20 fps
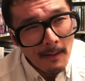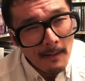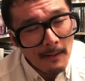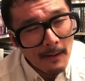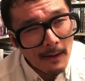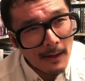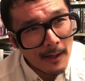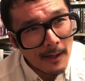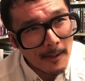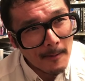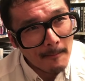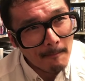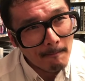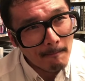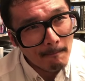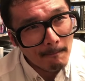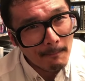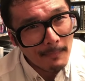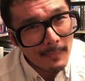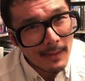
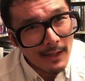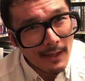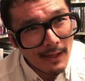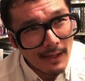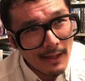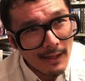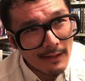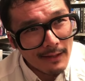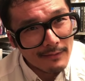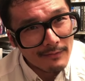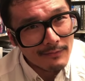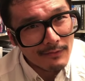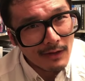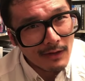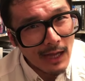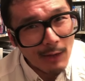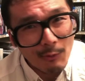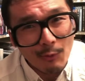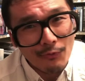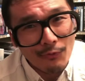Um, and
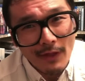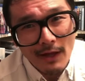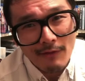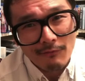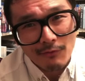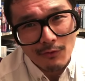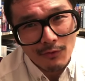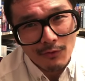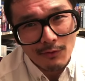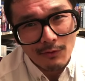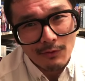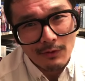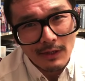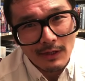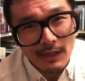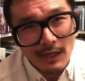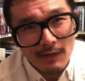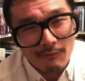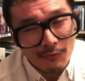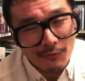I will never
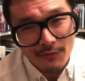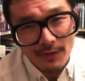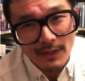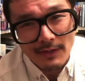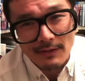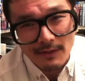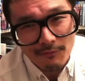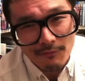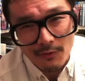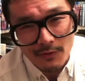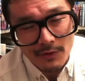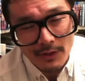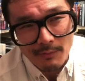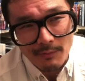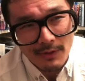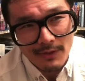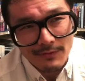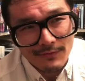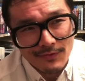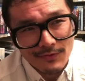ever think differently
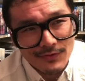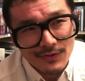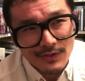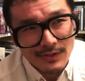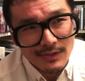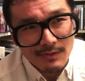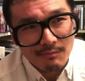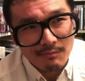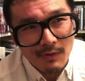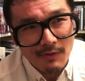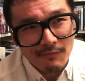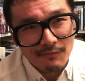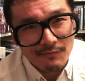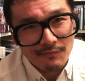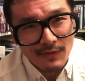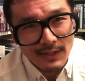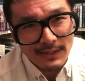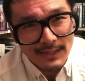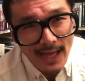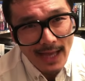because it's just a, a
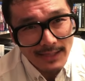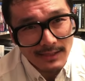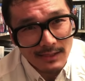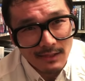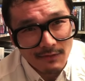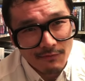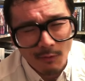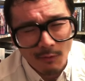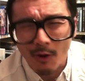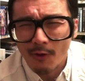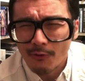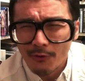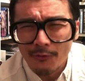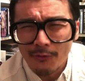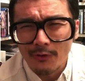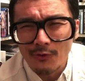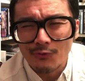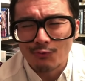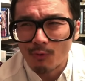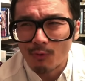fantastic film. Although
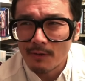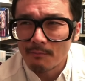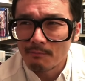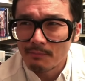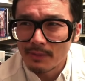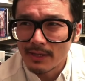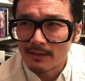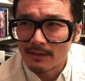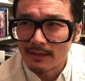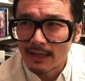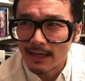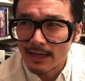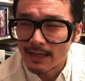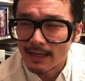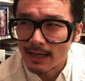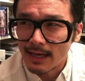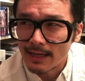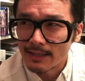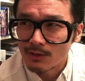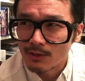there's one bit that
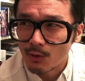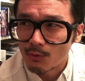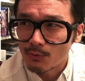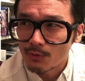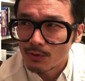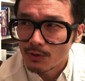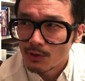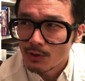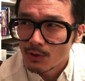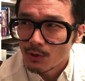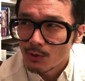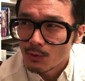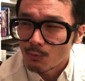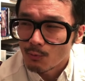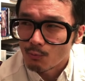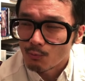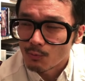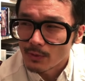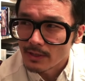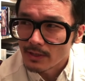I, I don't
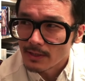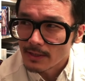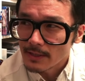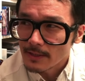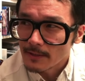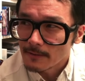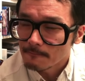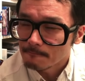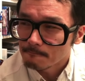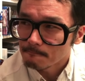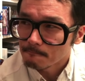really,